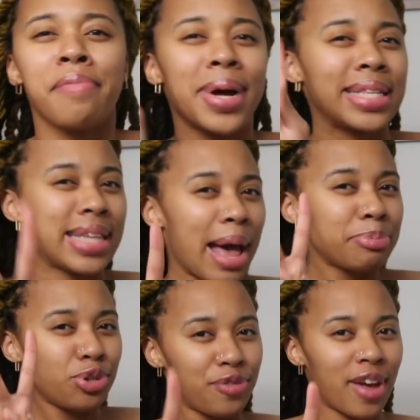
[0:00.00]
I have my
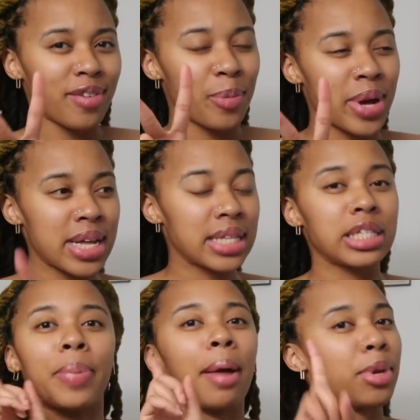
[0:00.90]
top two favorite
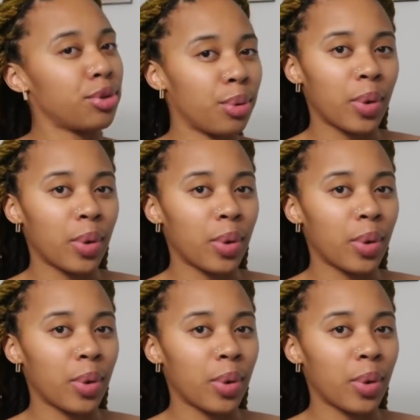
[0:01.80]
ones, but I'm gonna